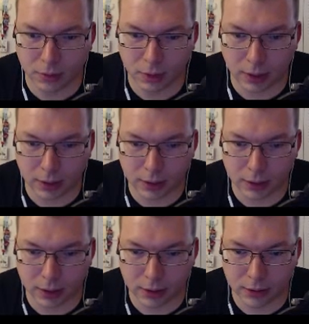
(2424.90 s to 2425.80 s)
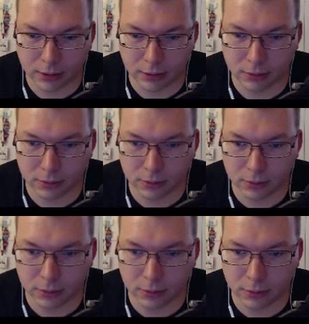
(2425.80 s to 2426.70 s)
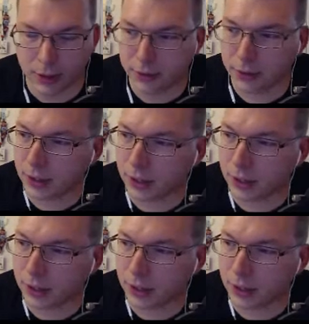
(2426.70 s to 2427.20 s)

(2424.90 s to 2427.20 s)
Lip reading: And I think